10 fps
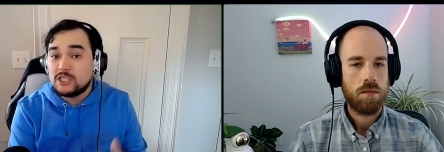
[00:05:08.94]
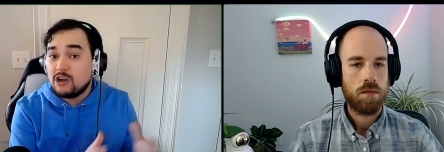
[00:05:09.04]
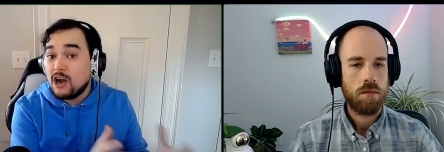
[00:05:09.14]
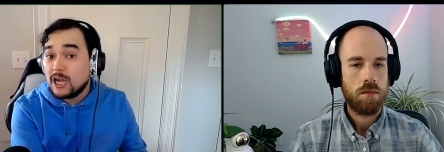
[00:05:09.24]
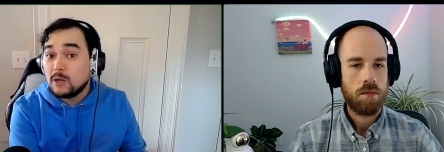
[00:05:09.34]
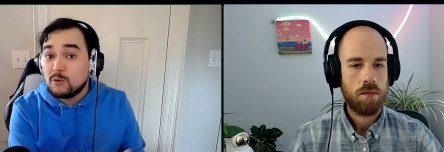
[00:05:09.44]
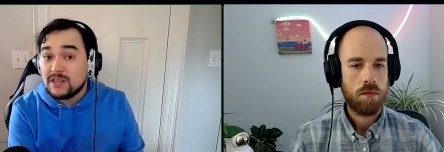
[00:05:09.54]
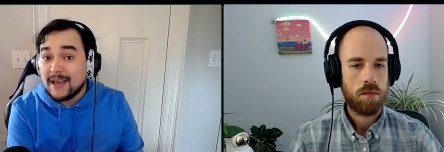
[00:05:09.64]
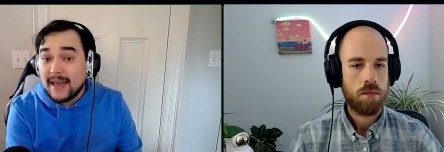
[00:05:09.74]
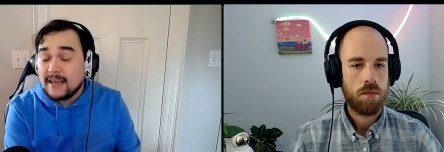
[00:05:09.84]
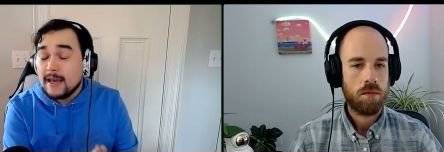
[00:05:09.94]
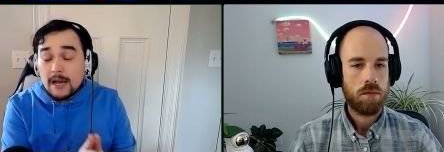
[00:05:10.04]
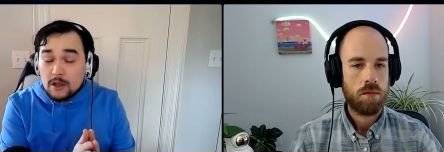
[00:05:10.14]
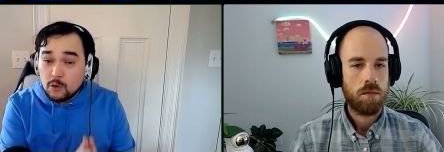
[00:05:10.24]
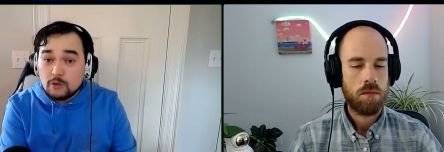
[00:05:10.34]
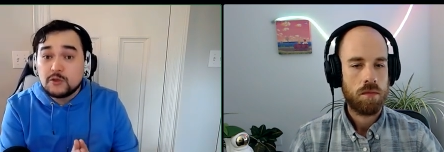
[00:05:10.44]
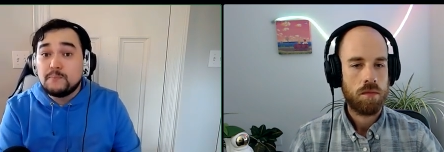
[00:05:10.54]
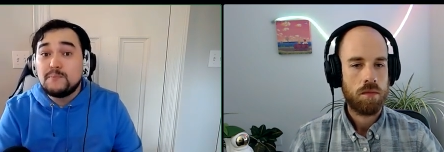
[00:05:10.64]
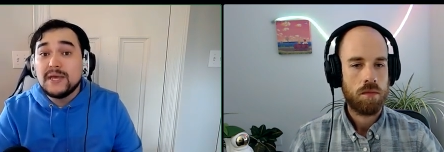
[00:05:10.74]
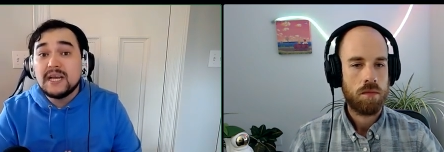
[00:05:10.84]
Speaker 1: he's talking with Yike, those are
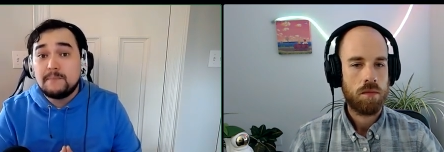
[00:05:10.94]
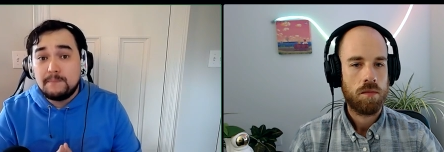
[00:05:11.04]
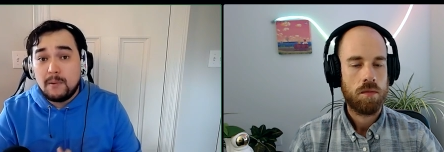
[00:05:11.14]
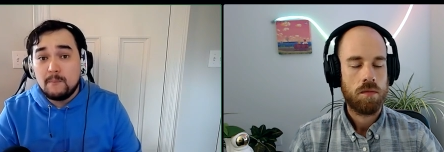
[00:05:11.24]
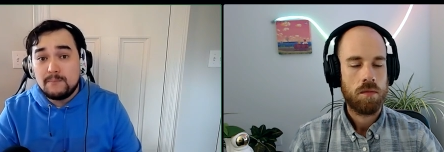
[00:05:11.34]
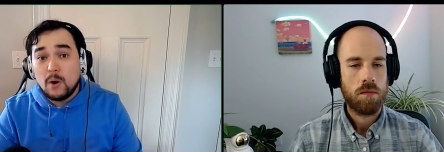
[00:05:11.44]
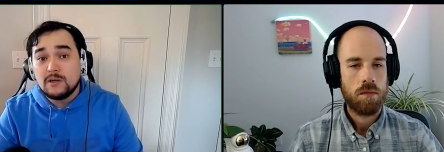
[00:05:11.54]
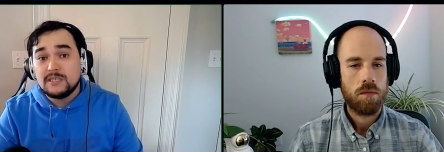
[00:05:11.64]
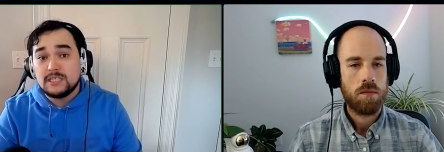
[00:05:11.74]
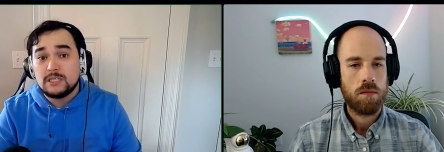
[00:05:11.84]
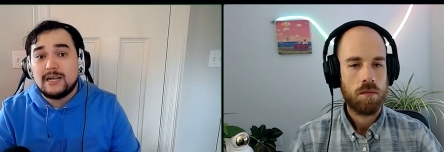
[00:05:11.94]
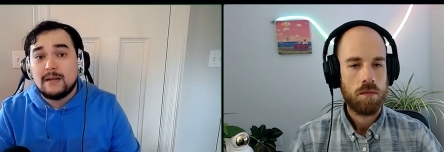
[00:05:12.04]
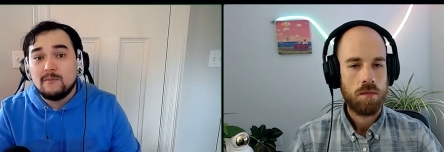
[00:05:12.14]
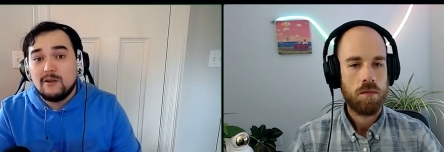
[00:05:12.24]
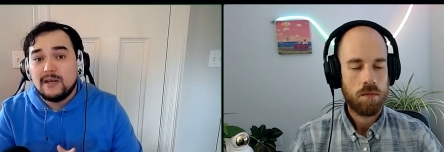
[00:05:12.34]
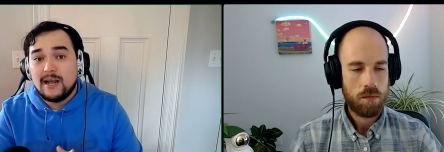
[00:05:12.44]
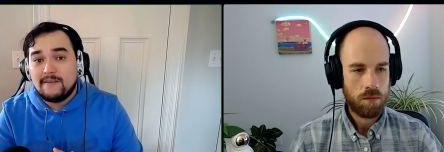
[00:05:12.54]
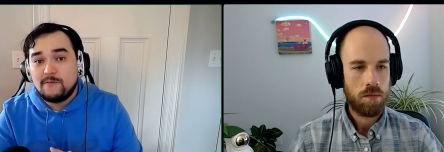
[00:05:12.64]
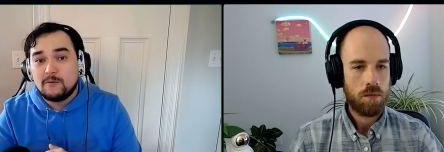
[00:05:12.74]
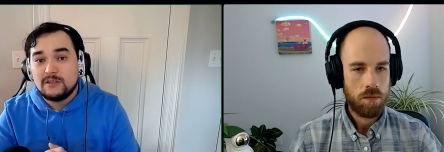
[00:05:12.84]
big bonuses that I'm looking at
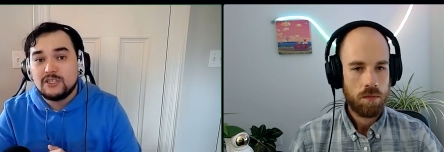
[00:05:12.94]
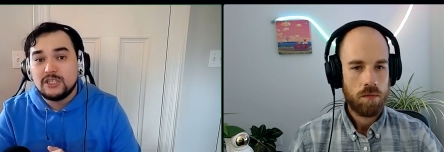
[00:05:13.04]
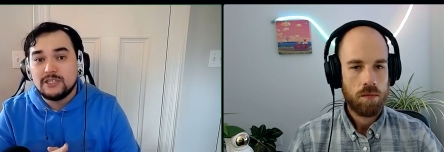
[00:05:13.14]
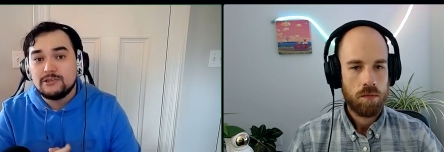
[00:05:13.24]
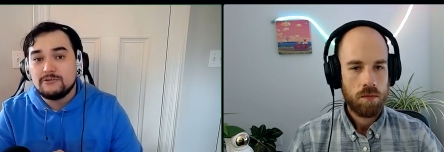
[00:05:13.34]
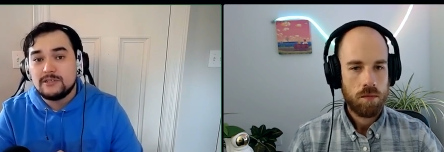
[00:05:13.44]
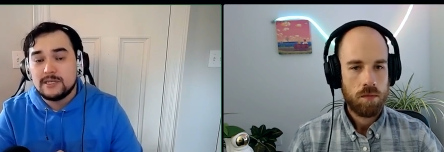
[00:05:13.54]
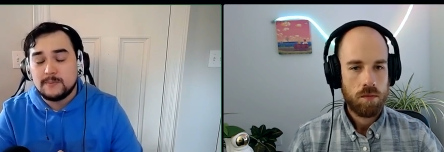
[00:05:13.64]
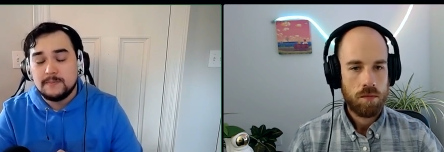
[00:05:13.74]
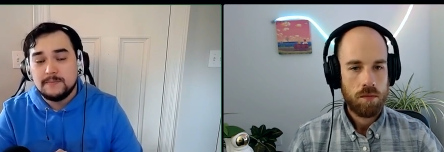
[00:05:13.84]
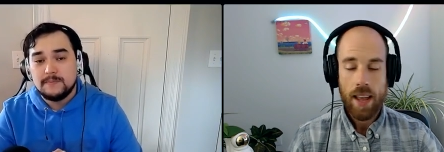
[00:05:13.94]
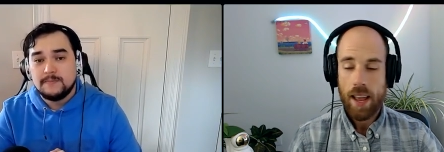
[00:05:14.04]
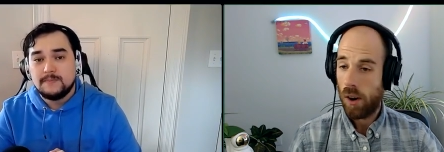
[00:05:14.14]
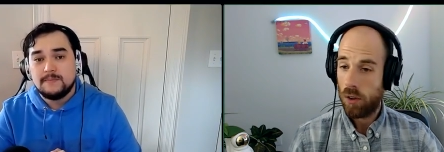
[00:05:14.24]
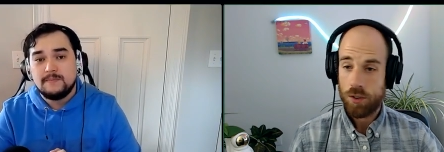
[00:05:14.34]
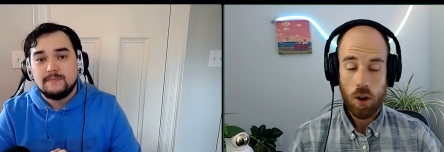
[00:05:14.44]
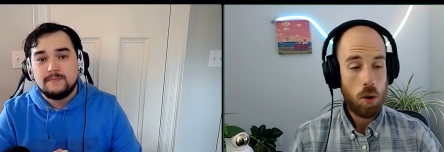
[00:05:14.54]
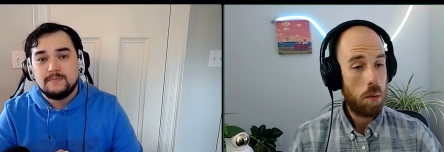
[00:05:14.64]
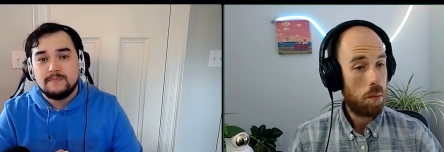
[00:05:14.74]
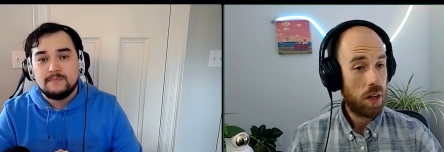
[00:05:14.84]
for this G2 team. And
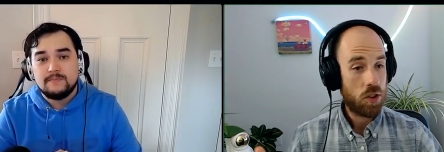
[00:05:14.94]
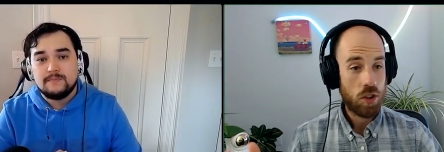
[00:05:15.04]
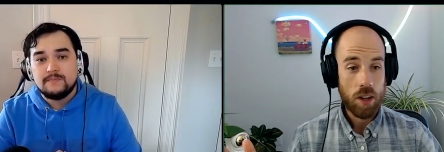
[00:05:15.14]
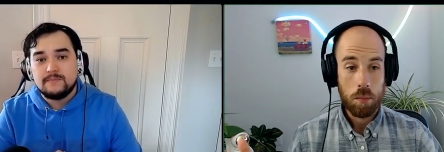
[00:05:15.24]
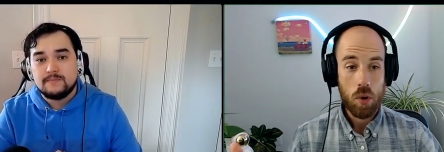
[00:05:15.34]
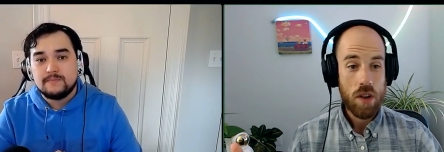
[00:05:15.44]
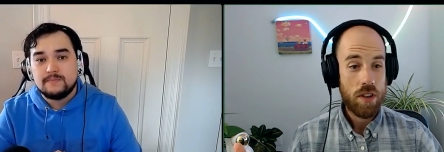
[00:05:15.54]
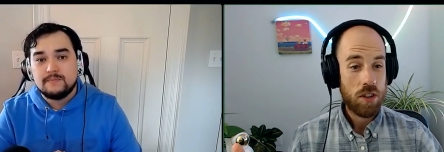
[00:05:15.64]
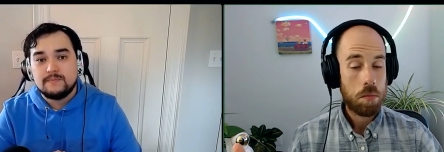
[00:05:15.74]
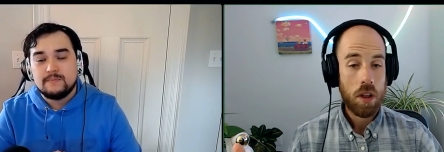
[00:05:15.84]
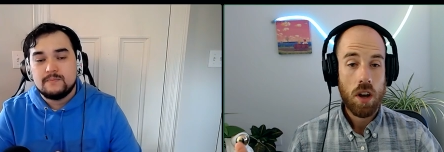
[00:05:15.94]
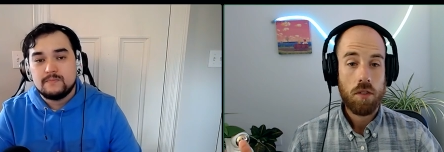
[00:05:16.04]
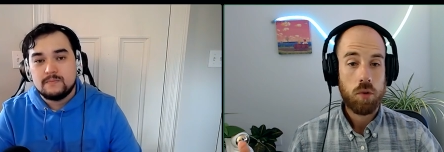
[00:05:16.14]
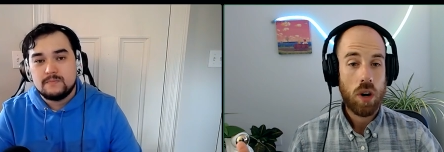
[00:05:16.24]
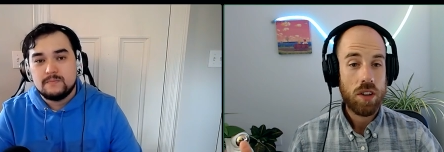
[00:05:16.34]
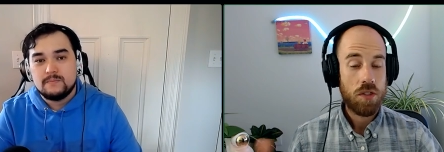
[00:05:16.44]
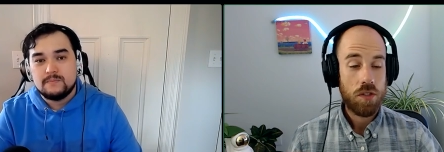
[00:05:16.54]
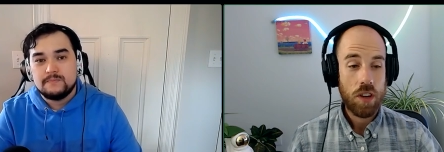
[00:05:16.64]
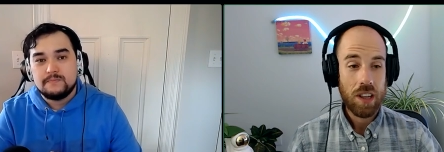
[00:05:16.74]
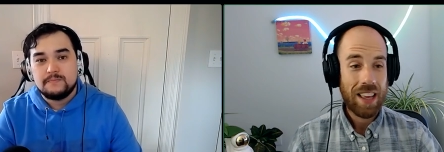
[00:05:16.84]
also,
Speaker 2: much like previous playoff runs,
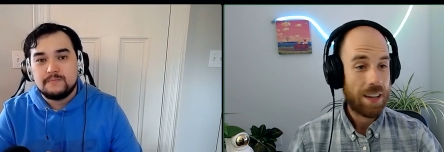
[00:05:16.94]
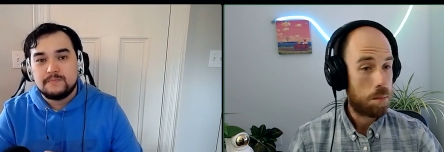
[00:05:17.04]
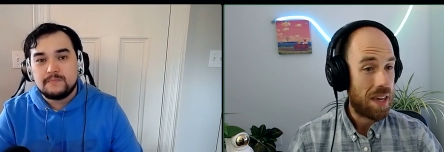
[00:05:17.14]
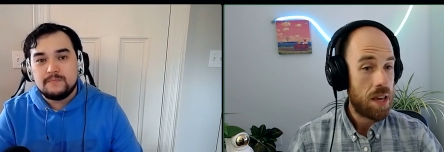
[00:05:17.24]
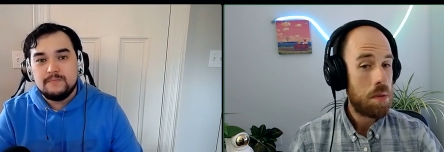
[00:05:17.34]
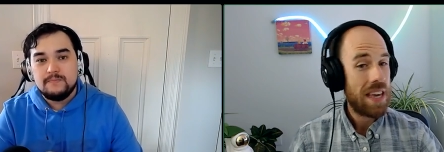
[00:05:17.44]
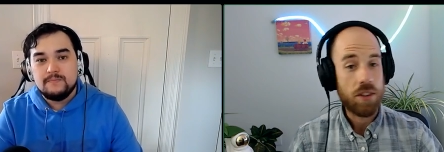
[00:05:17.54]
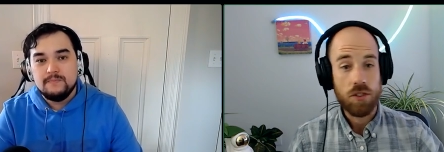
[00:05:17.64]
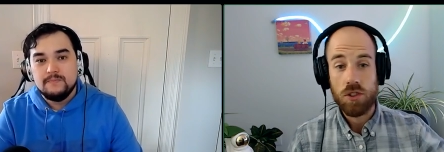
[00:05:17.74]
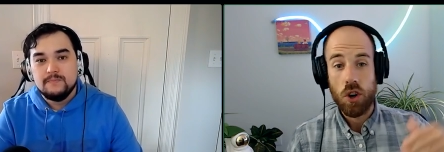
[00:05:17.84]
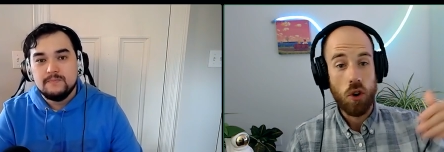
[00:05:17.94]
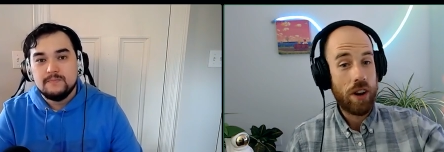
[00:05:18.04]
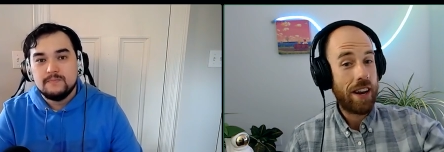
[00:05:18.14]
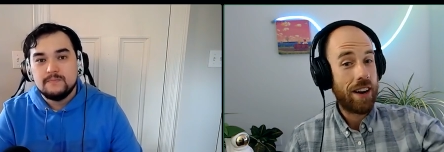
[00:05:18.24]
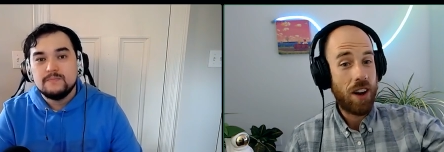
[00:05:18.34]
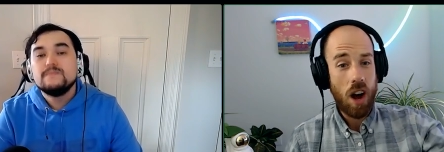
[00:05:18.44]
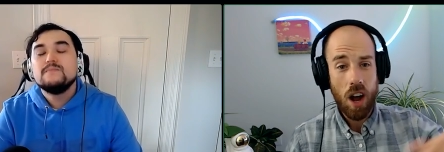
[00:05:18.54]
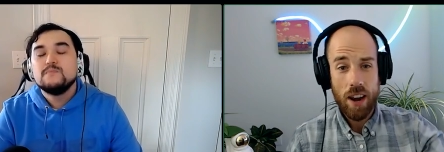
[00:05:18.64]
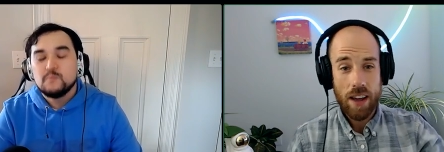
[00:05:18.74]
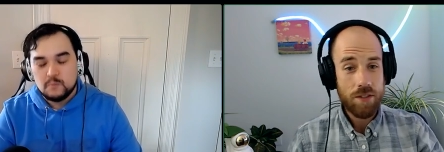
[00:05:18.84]
feel like BB is turning it
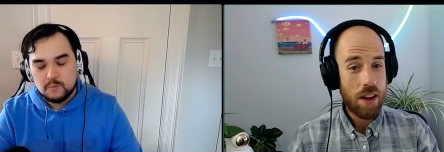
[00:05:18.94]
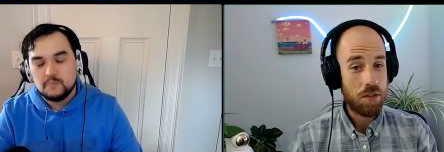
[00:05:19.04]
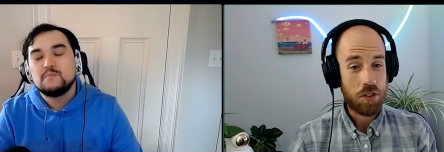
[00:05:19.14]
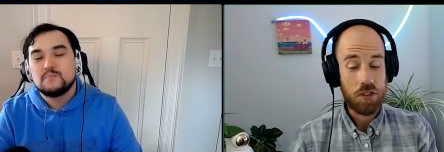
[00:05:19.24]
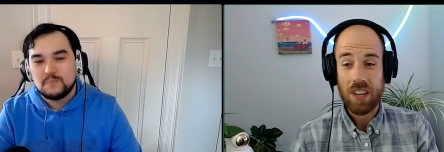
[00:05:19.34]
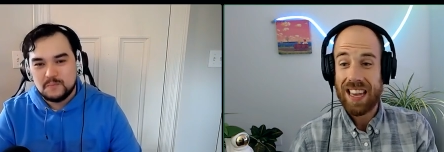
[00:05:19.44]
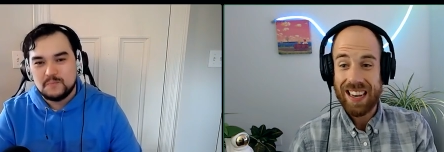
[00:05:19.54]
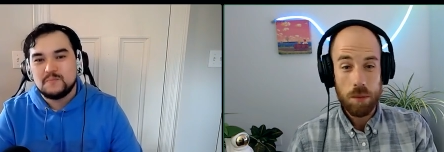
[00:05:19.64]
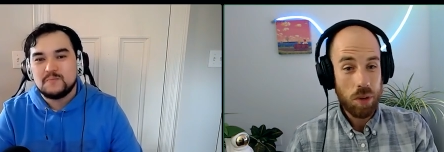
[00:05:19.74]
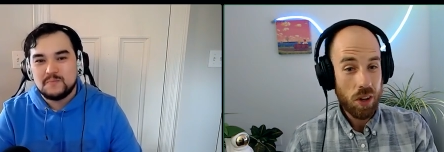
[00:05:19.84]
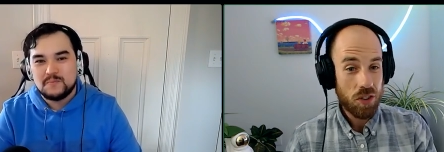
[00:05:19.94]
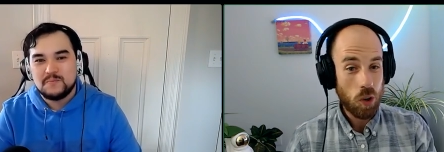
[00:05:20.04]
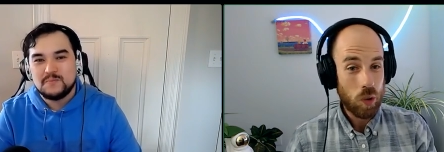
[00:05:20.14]
on. I've never seen him look so